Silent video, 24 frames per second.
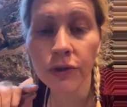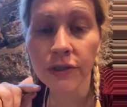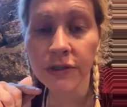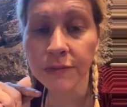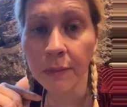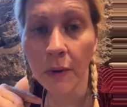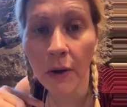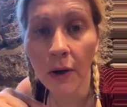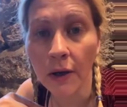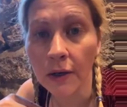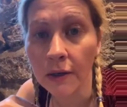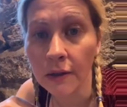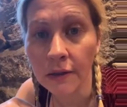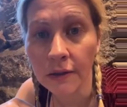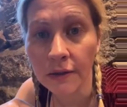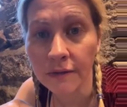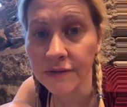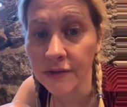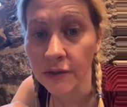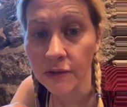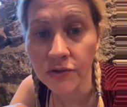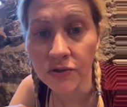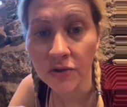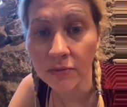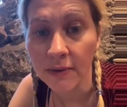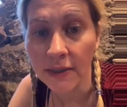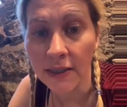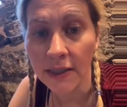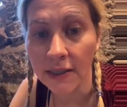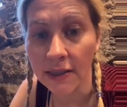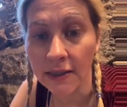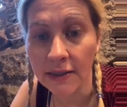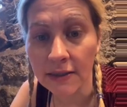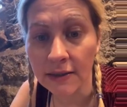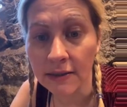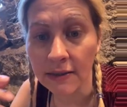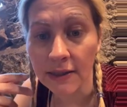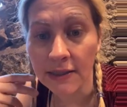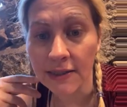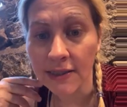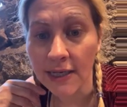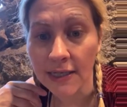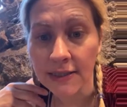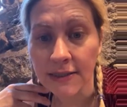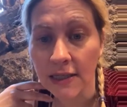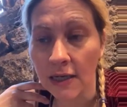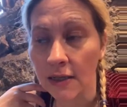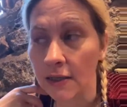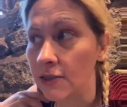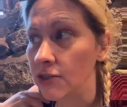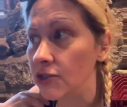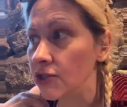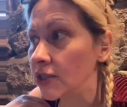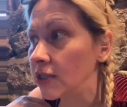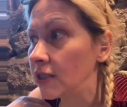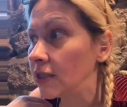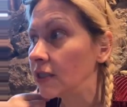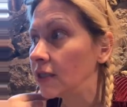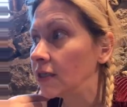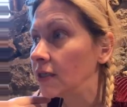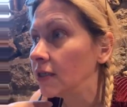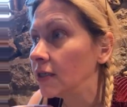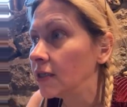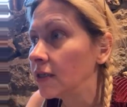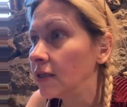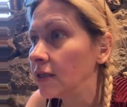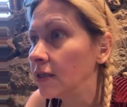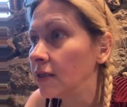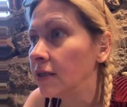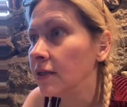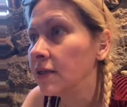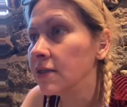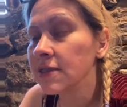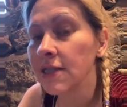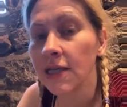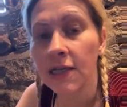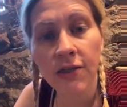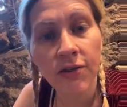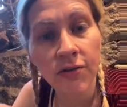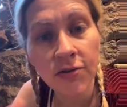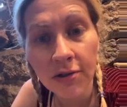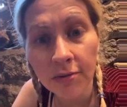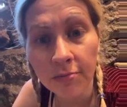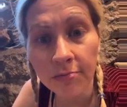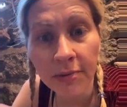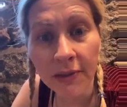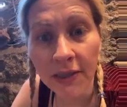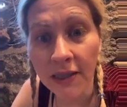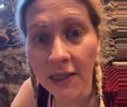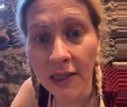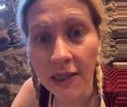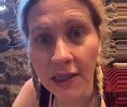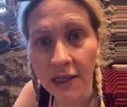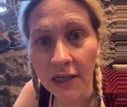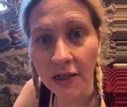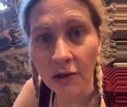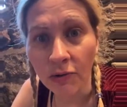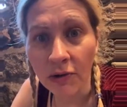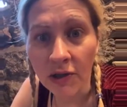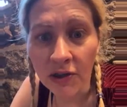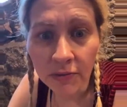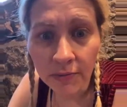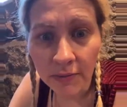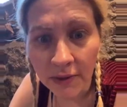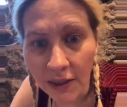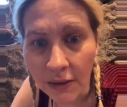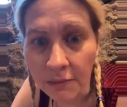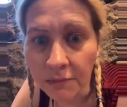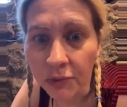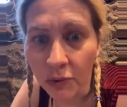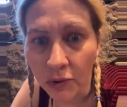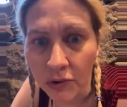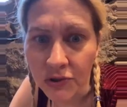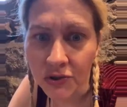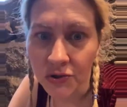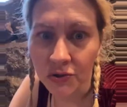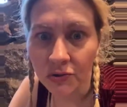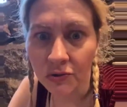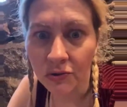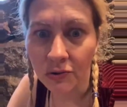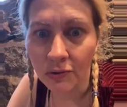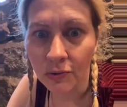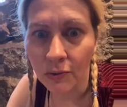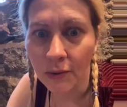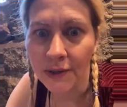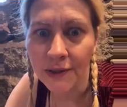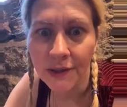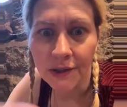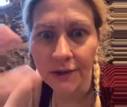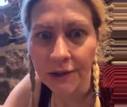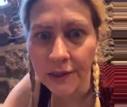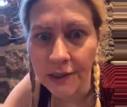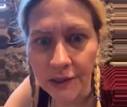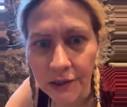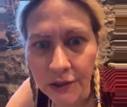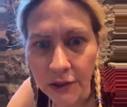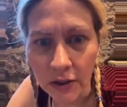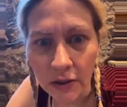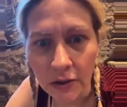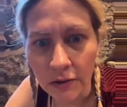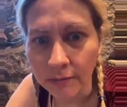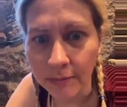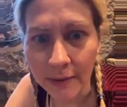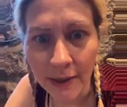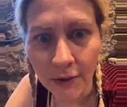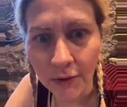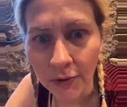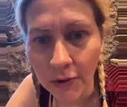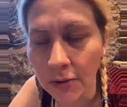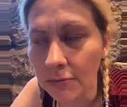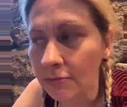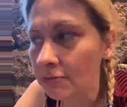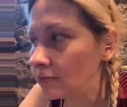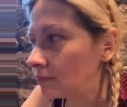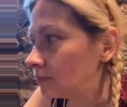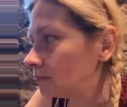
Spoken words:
part of social media and technology. It's like you can be here with me in Portugal when you're in your bedroom.